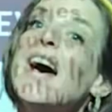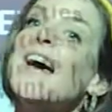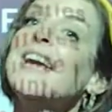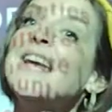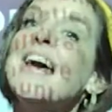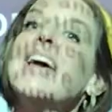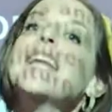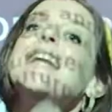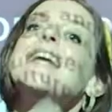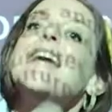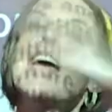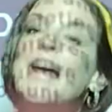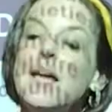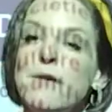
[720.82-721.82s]
again,
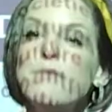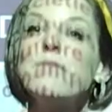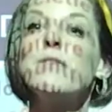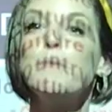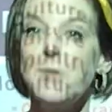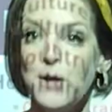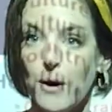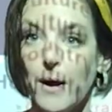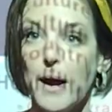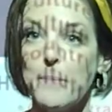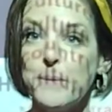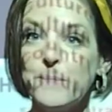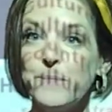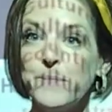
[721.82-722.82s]
came from Europe.
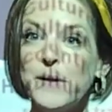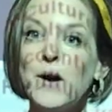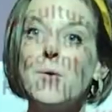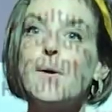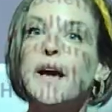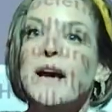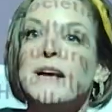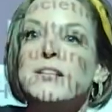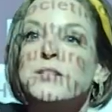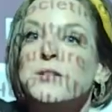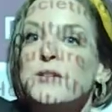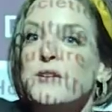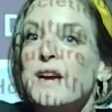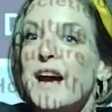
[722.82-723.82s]
Okay, so
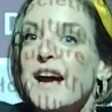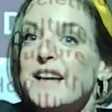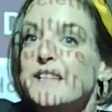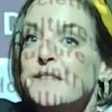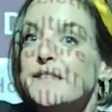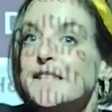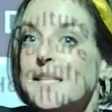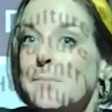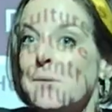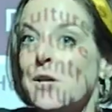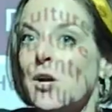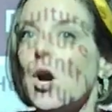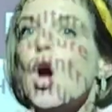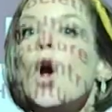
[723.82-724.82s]
they're kind of
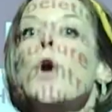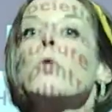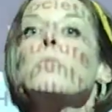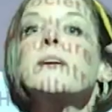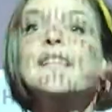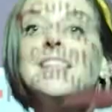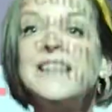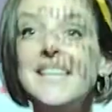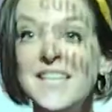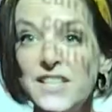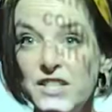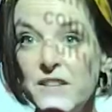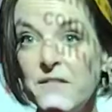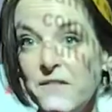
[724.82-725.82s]
similar.
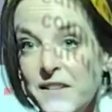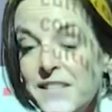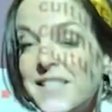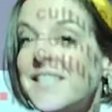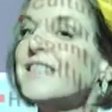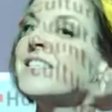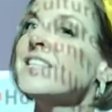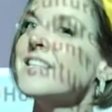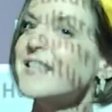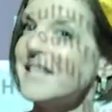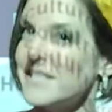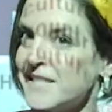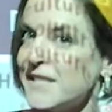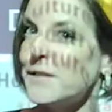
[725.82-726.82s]
Religion fits into
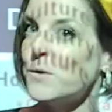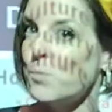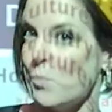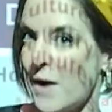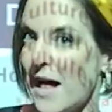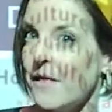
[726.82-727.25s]
this as well,